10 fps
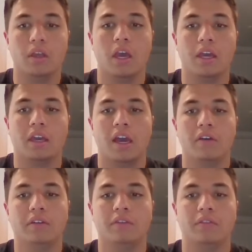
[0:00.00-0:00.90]
A
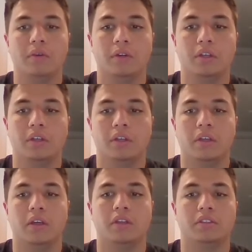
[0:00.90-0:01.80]
cavity fluid
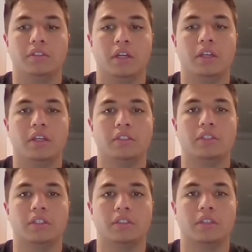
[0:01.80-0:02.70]
is then
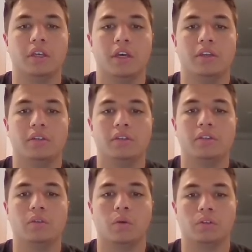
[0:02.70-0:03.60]
ejected into the
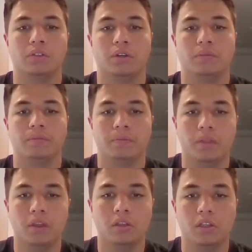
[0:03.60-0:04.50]
torso.
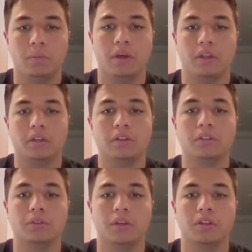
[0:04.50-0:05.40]
Depending on the
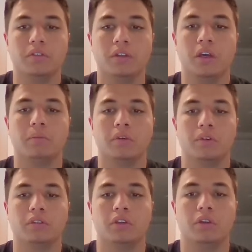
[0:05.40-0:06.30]
strength of the
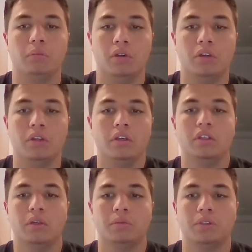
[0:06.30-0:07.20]
chemicals, humidity, and
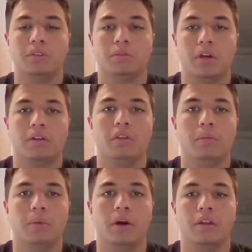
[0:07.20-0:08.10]
temperature surrounding the
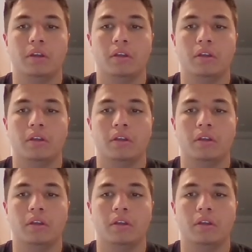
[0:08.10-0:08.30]
body